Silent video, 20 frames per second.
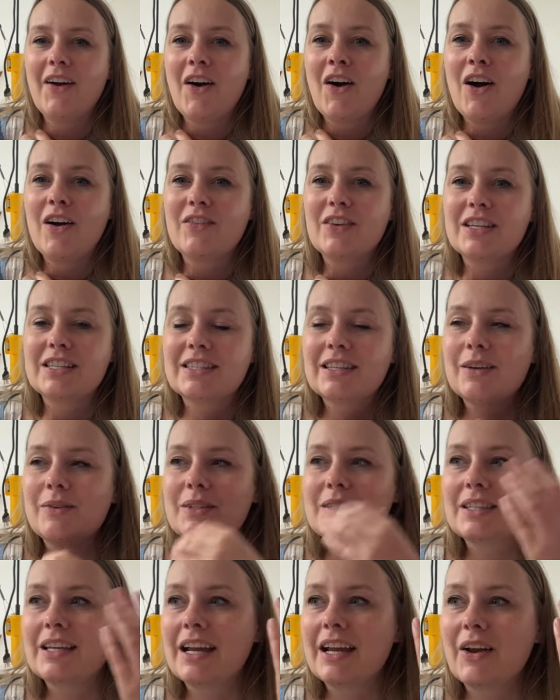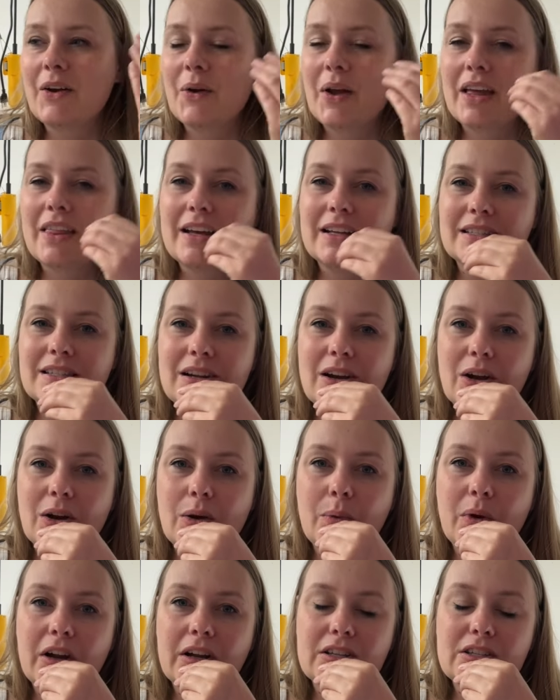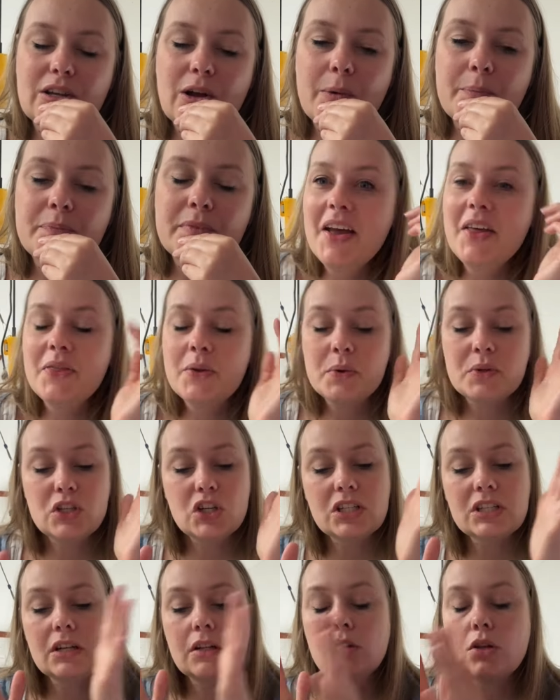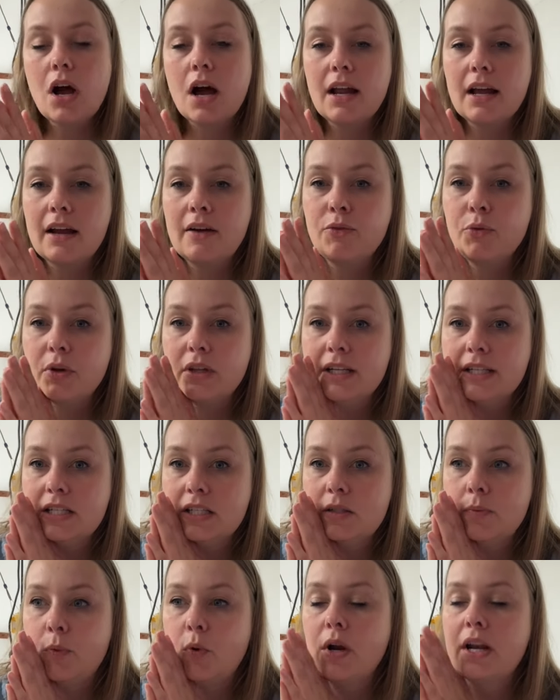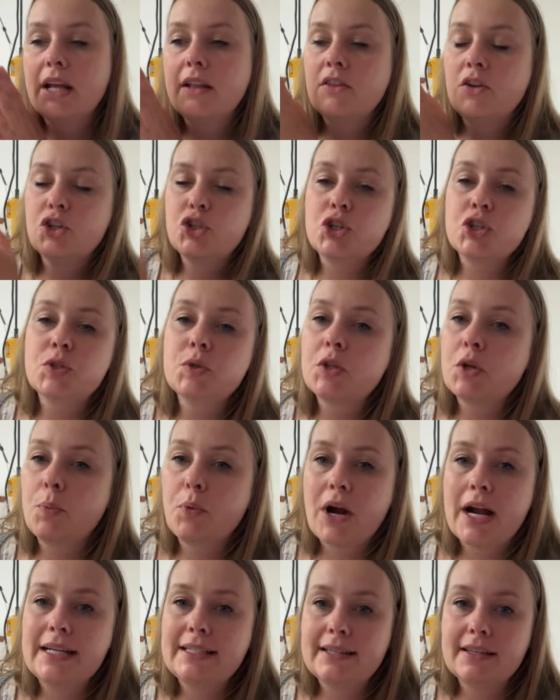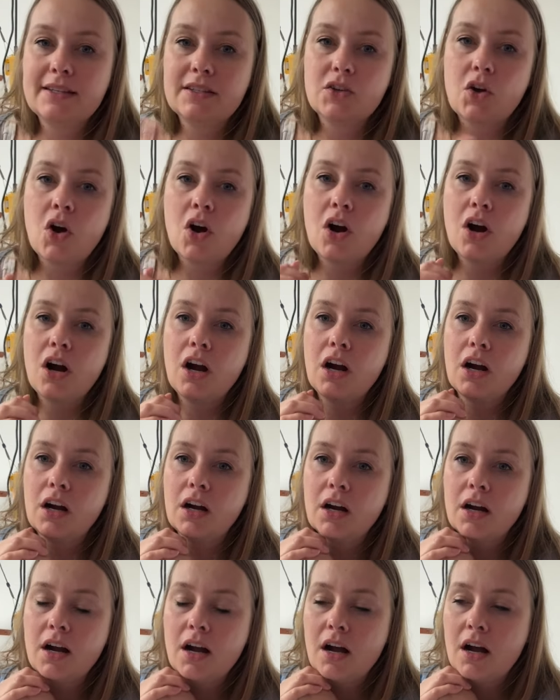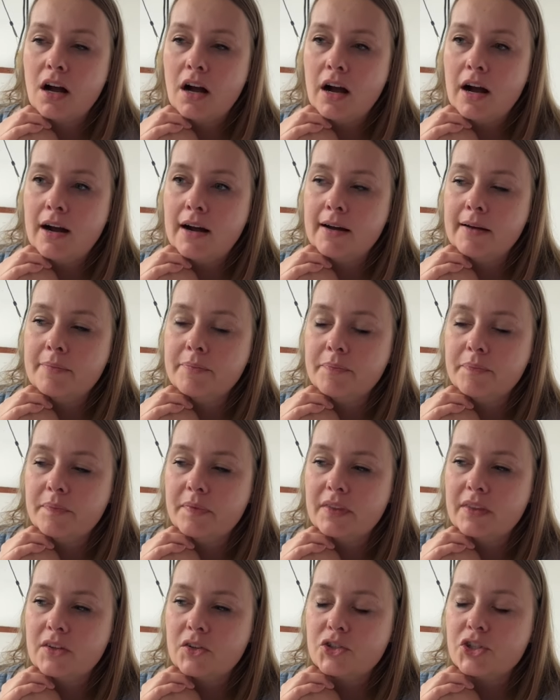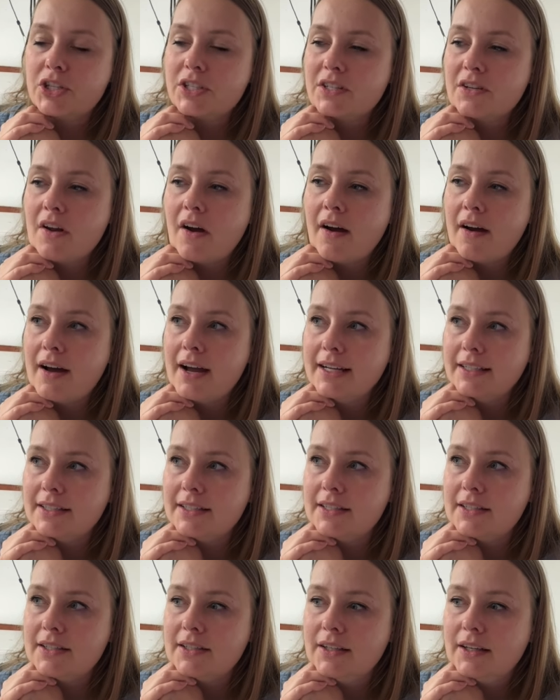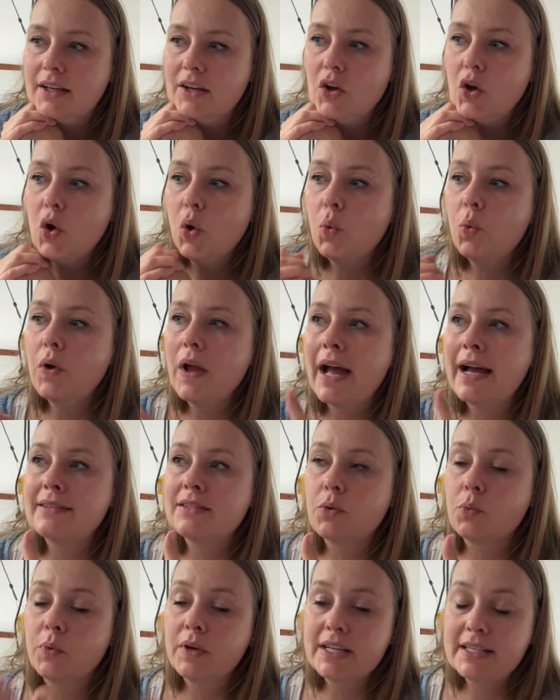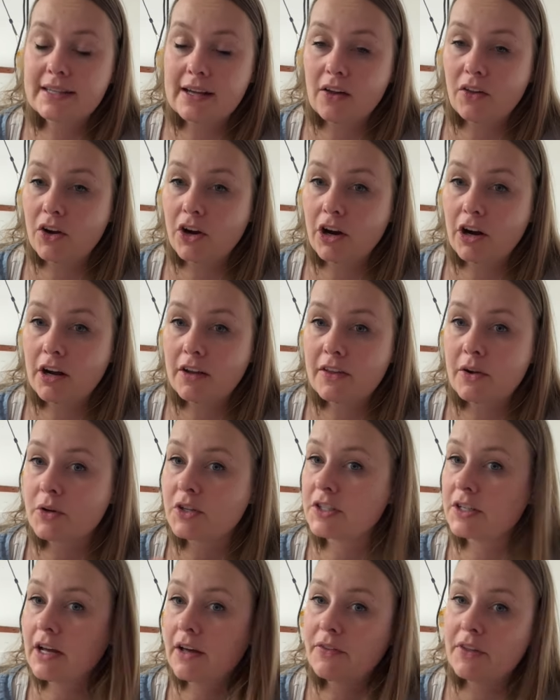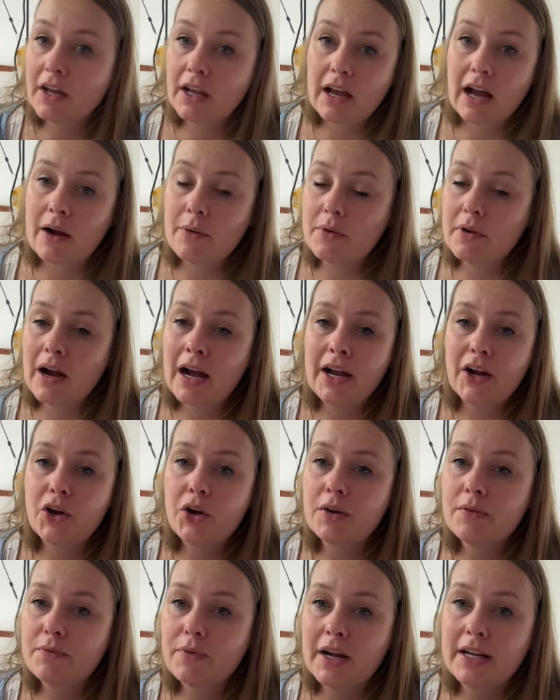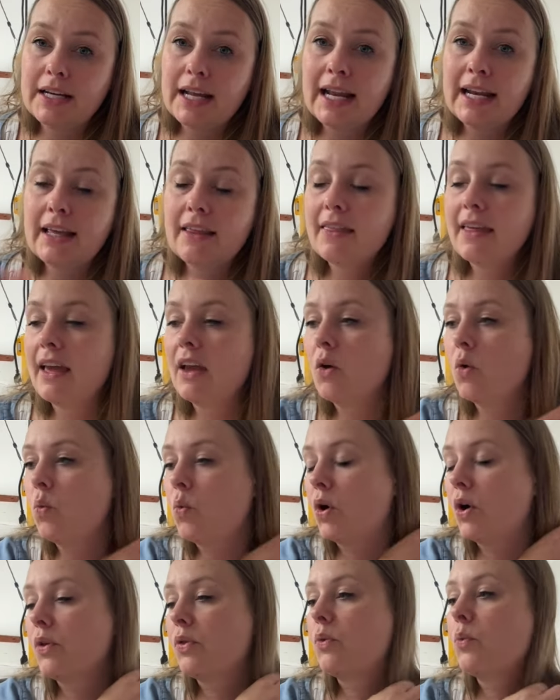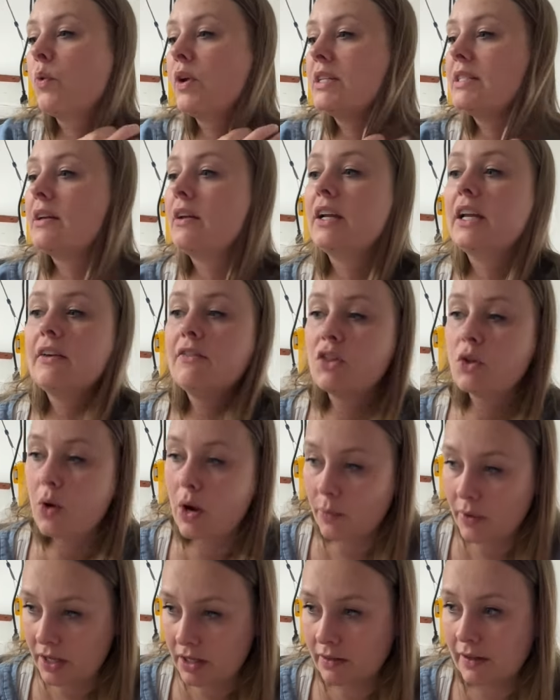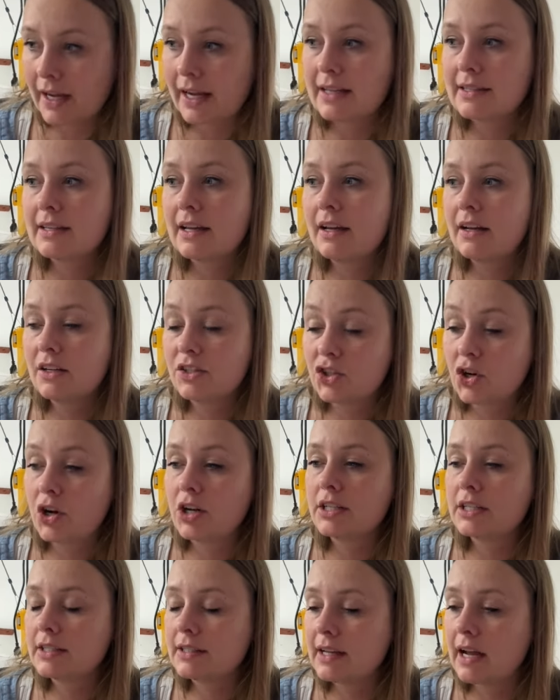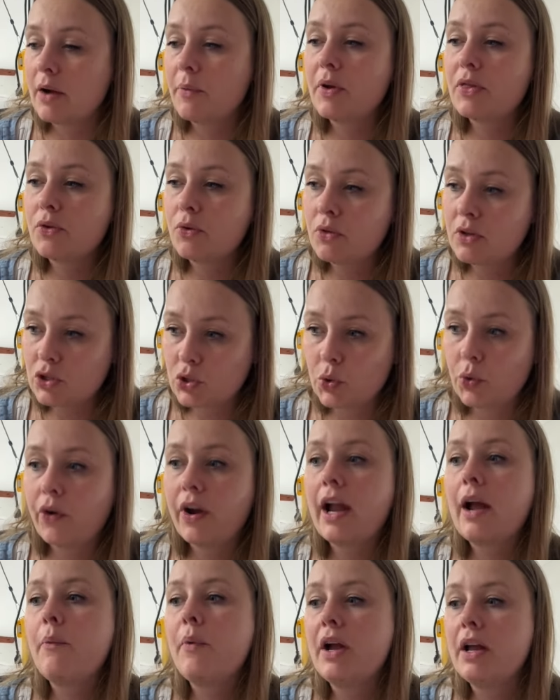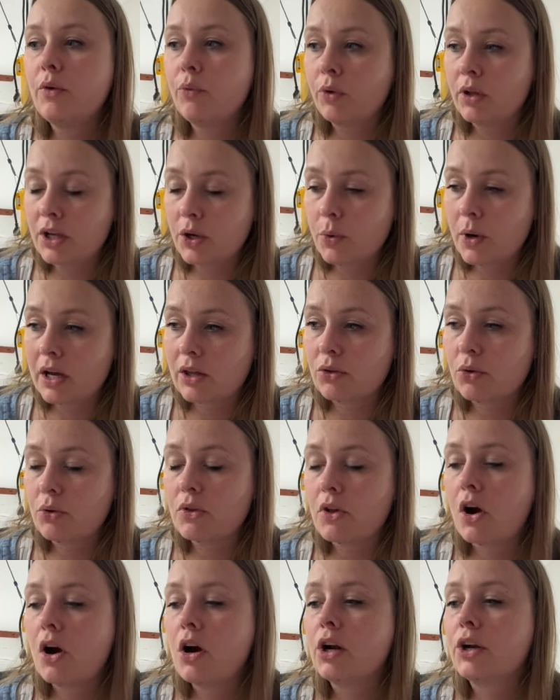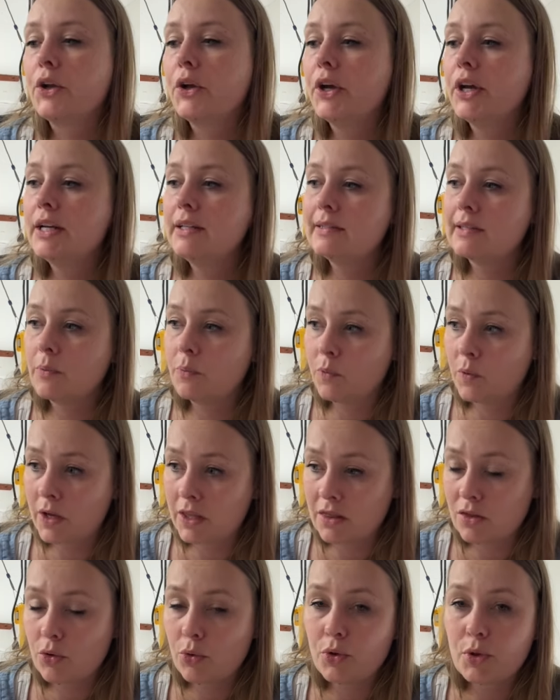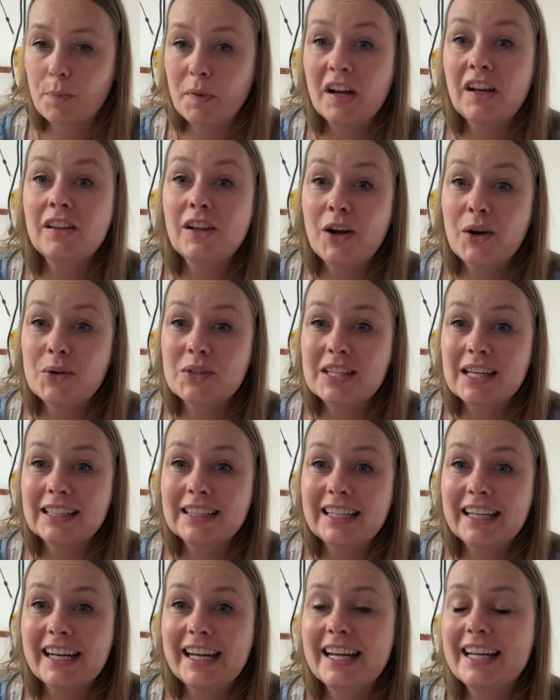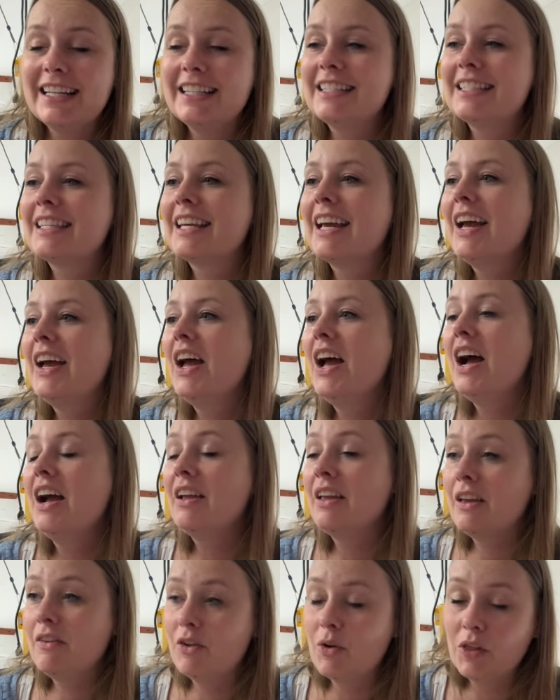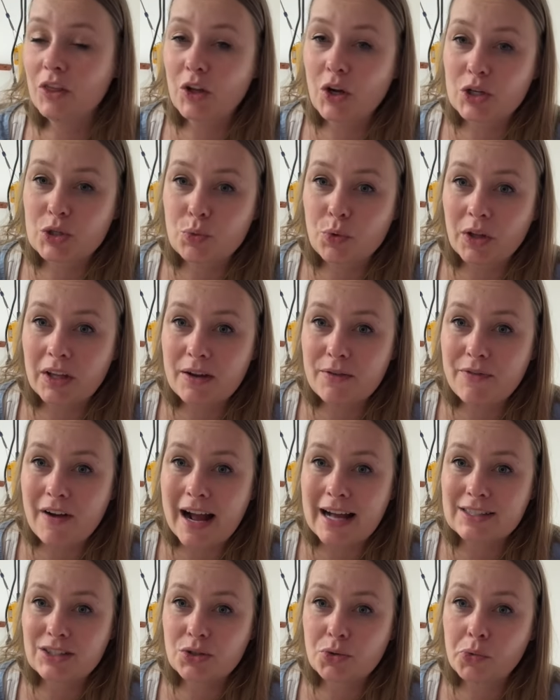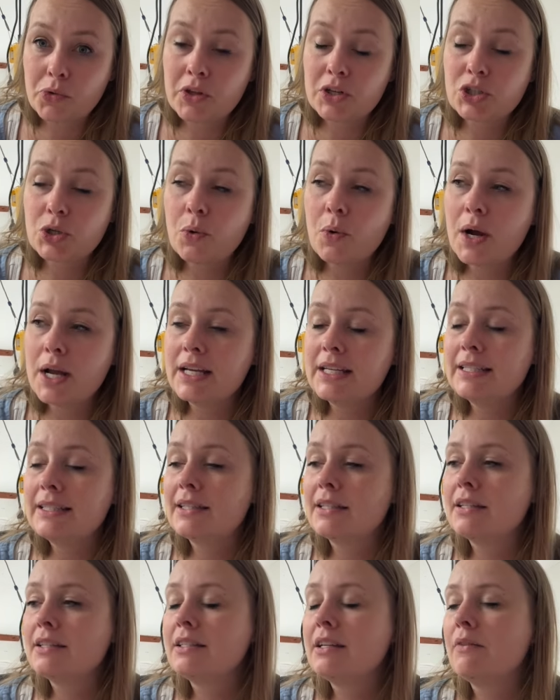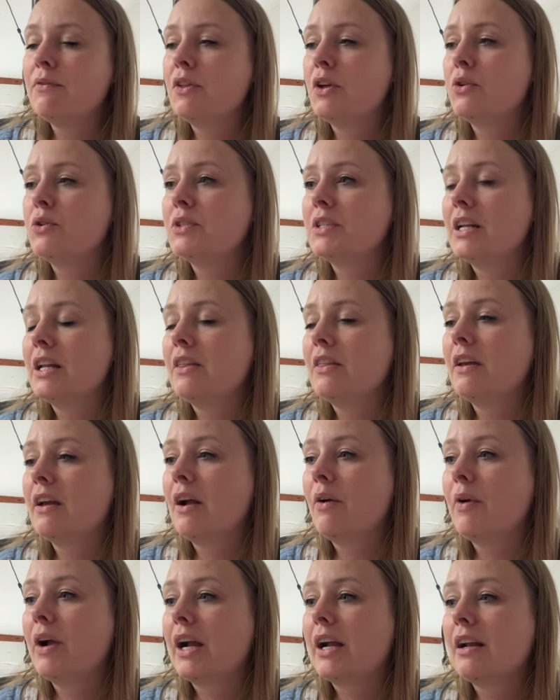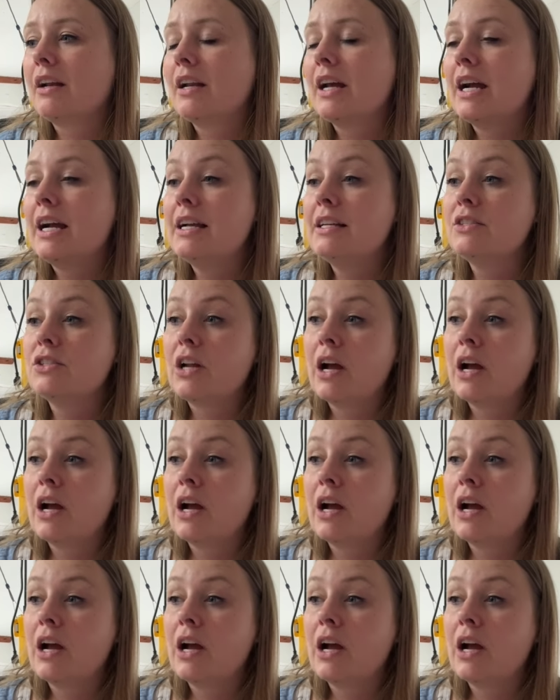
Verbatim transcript: obviously was like, okay, that's not gonna work. So there was just a lot of really disappointing, they're just, the prices are, um, they're just not, as a reseller, there's nothing, I, I couldn't find anything worth reselling, even though I went, like I said, started to say, I went through the jewelry, I went really quick through the hard goods, went through the pillows and linens, even looked really fast through the toys to see if there's anything I recognized.